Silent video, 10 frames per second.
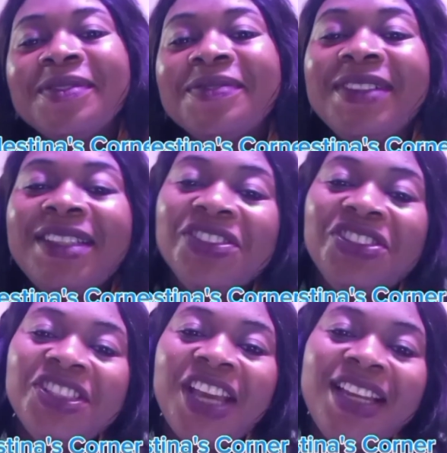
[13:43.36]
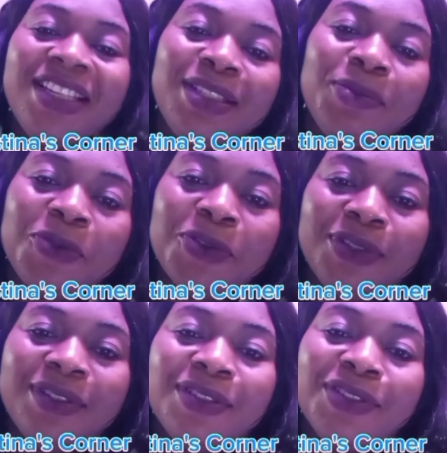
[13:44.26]
Please share this
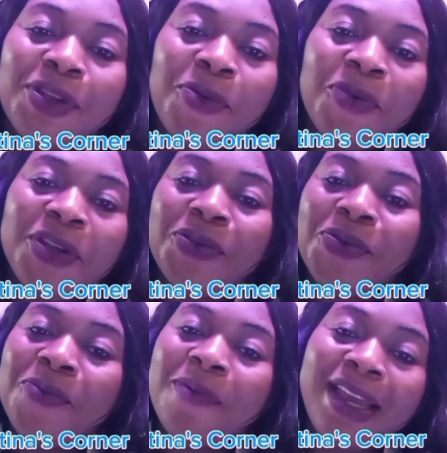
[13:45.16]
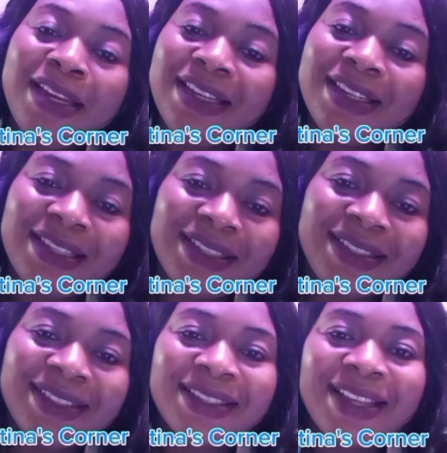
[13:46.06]
post to somebody who might need
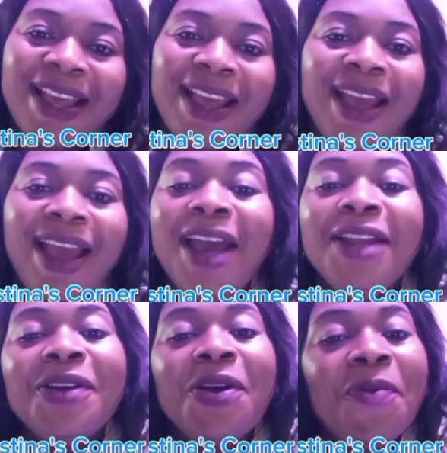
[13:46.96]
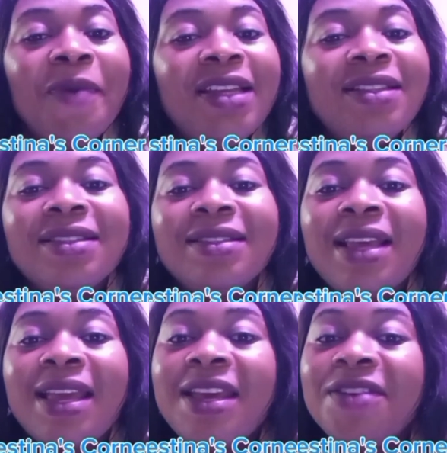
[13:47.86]
it, and comment
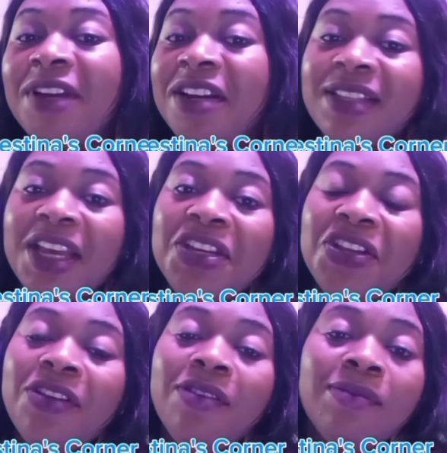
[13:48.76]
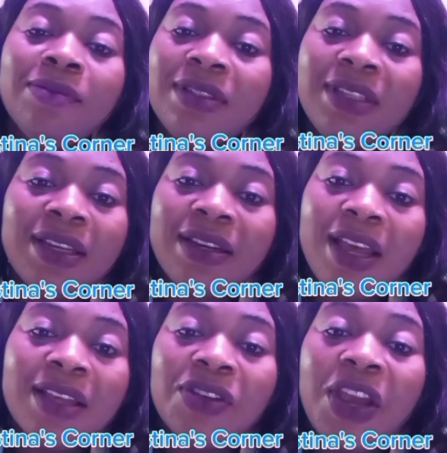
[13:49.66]
if there is any
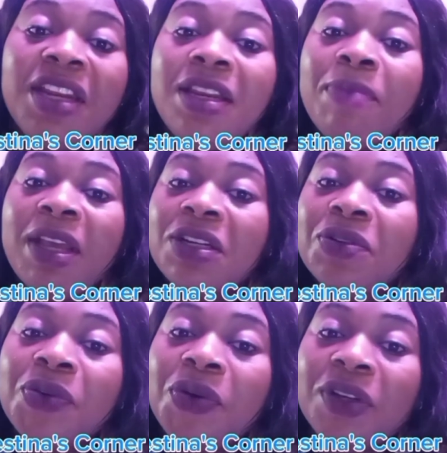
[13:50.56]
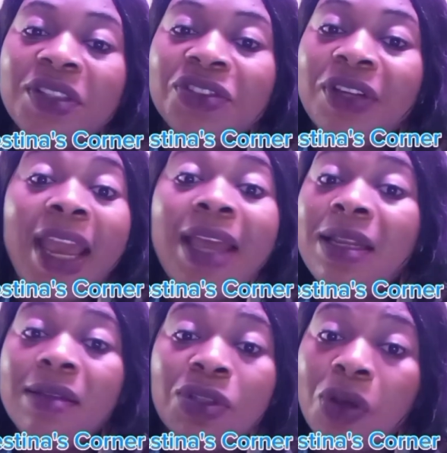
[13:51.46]
sickness or any medical condition,
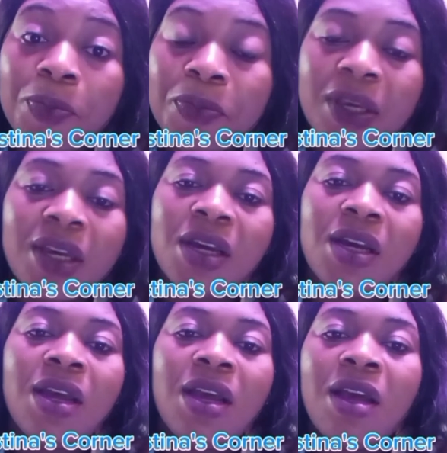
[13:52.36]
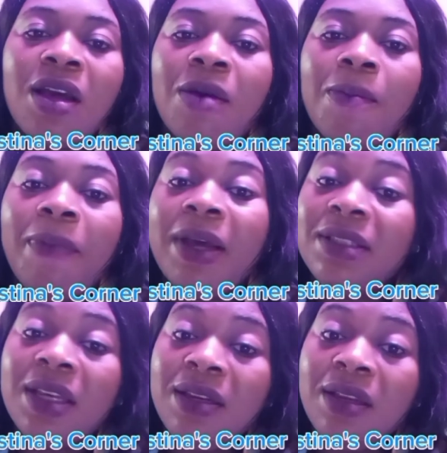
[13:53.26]
any topic
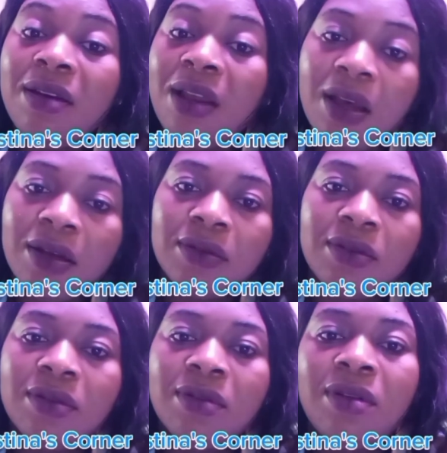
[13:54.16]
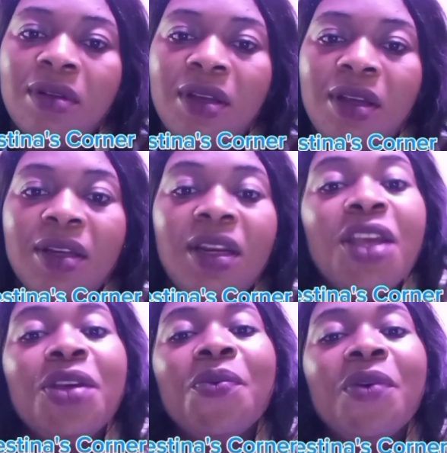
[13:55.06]
pertaining health that
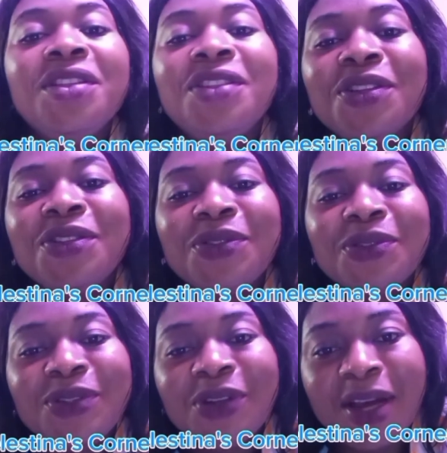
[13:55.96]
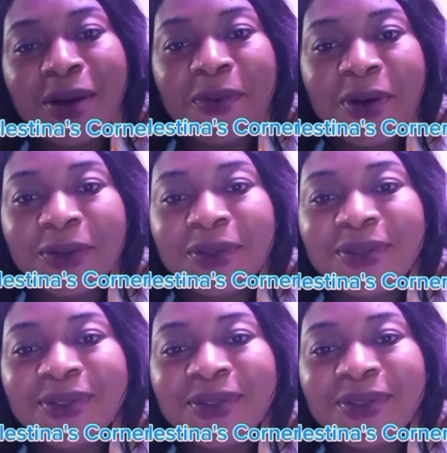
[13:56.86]
you want us to talk about.